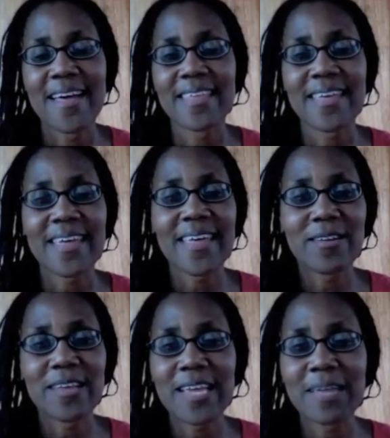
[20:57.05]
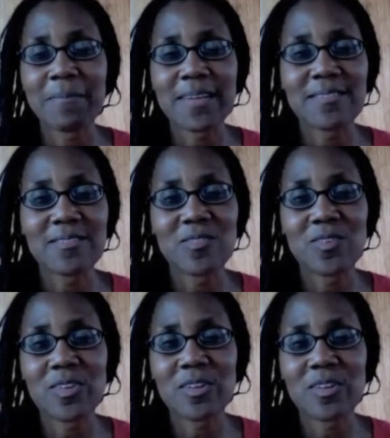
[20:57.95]
They were taking medicines for
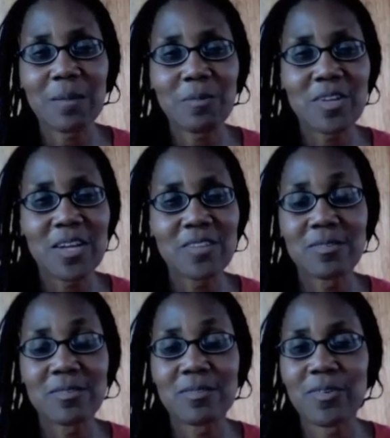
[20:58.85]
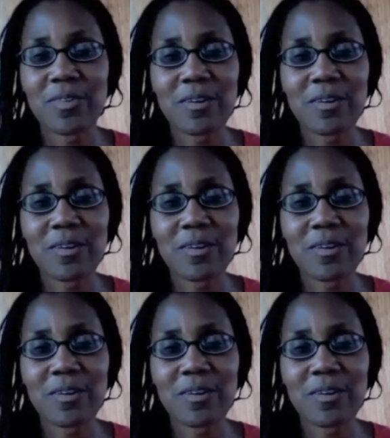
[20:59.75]
their hypertension, for their